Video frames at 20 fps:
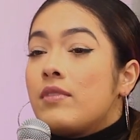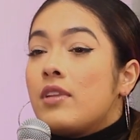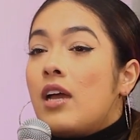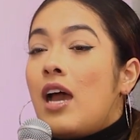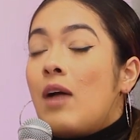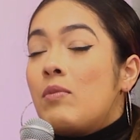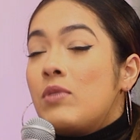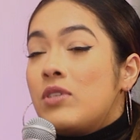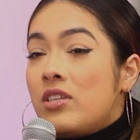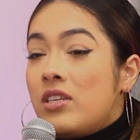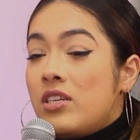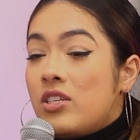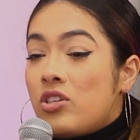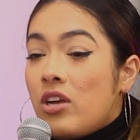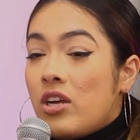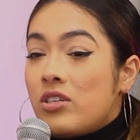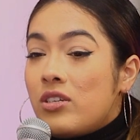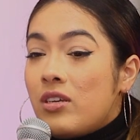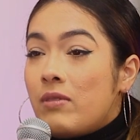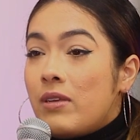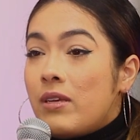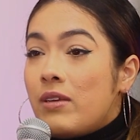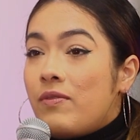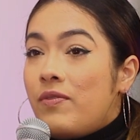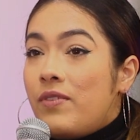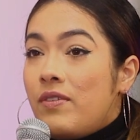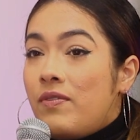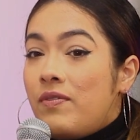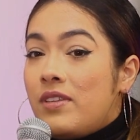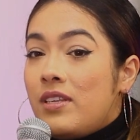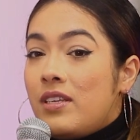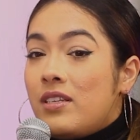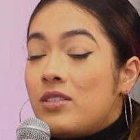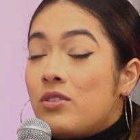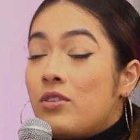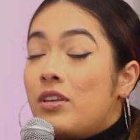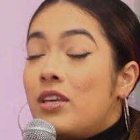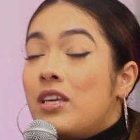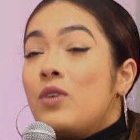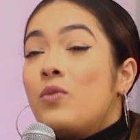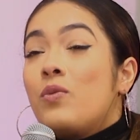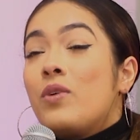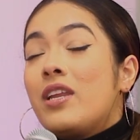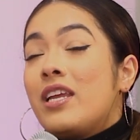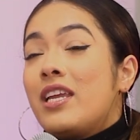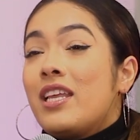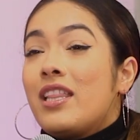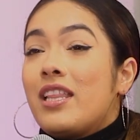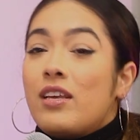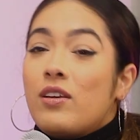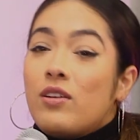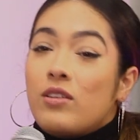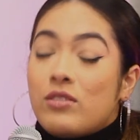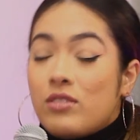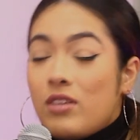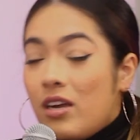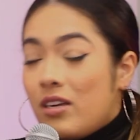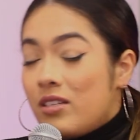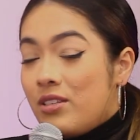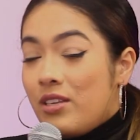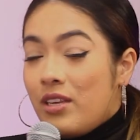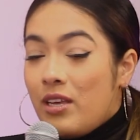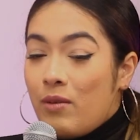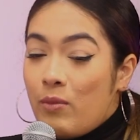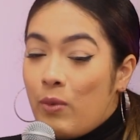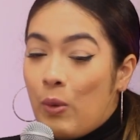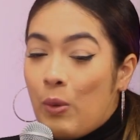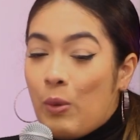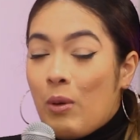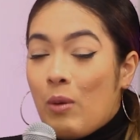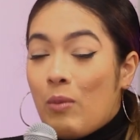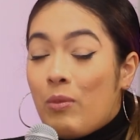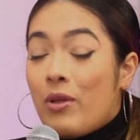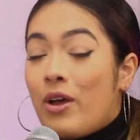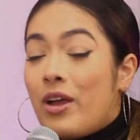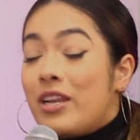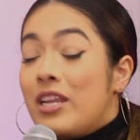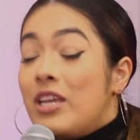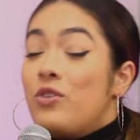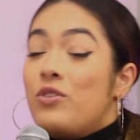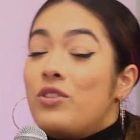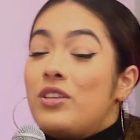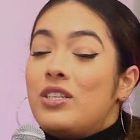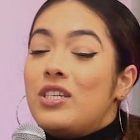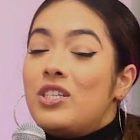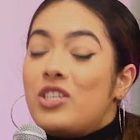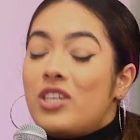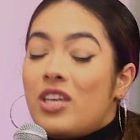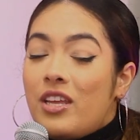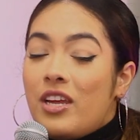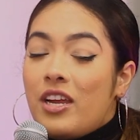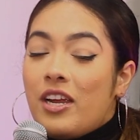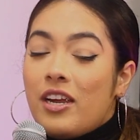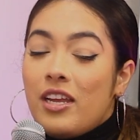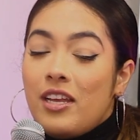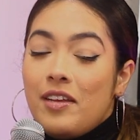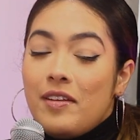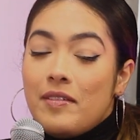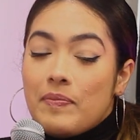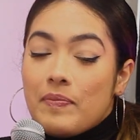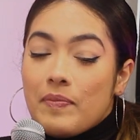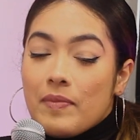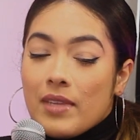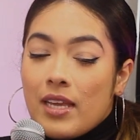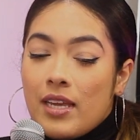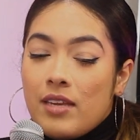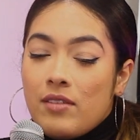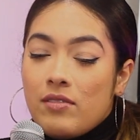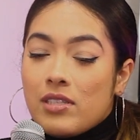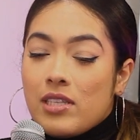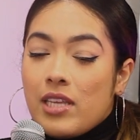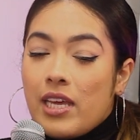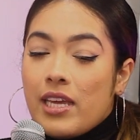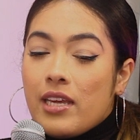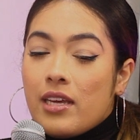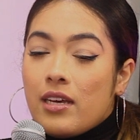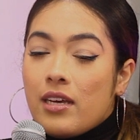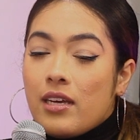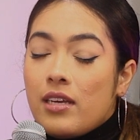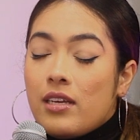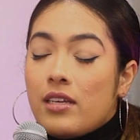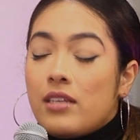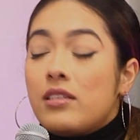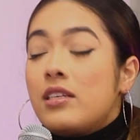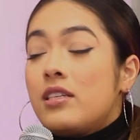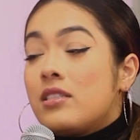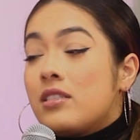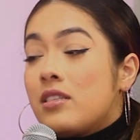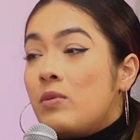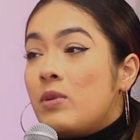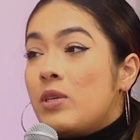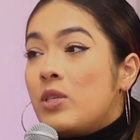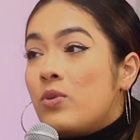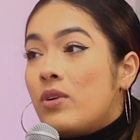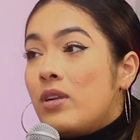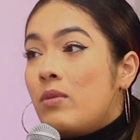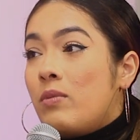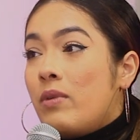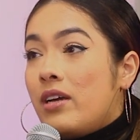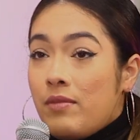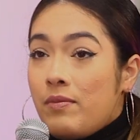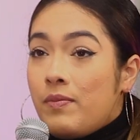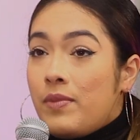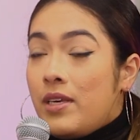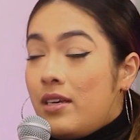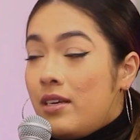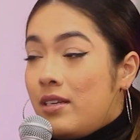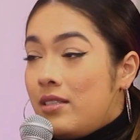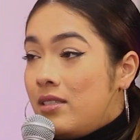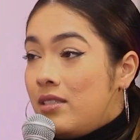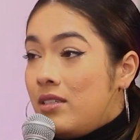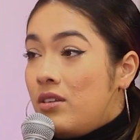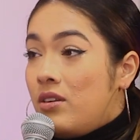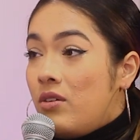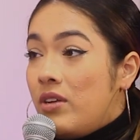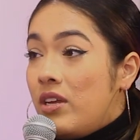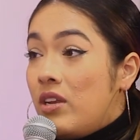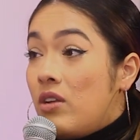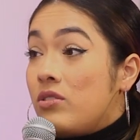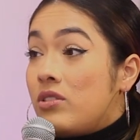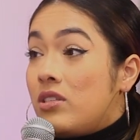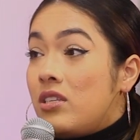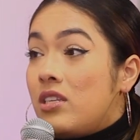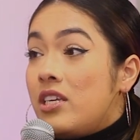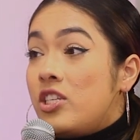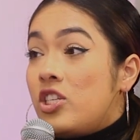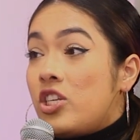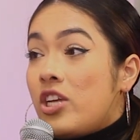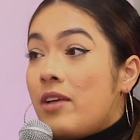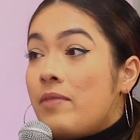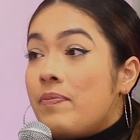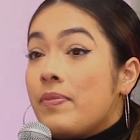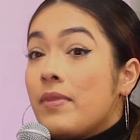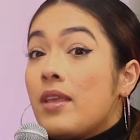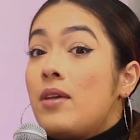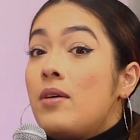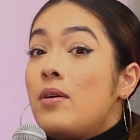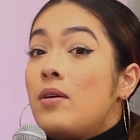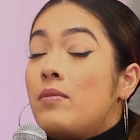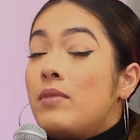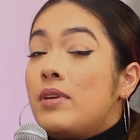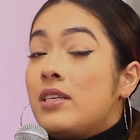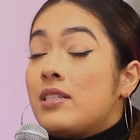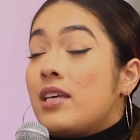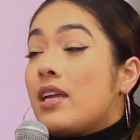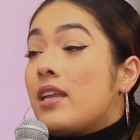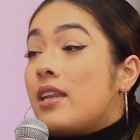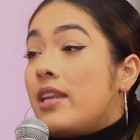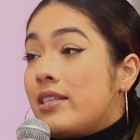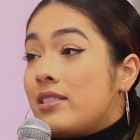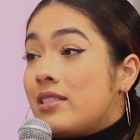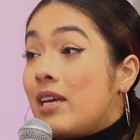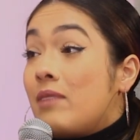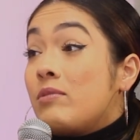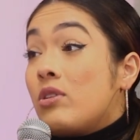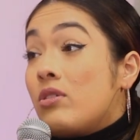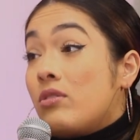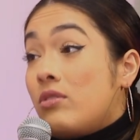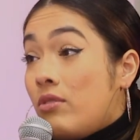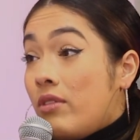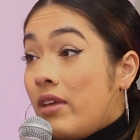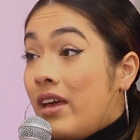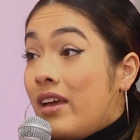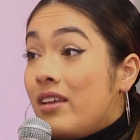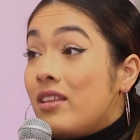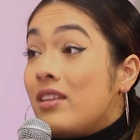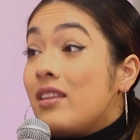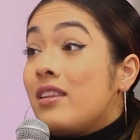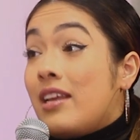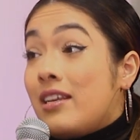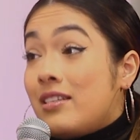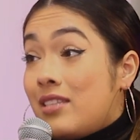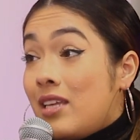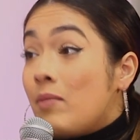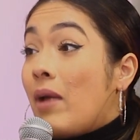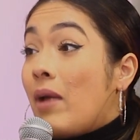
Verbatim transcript: how much did he charge you? I'm like, fifty. So then he went and he like talked to him, blah, blah, blah. And he knew the D J there. And he was like, it's going to be twenty bucks because, you know, he knows the D J. He's like, next time, don't do that. Next time,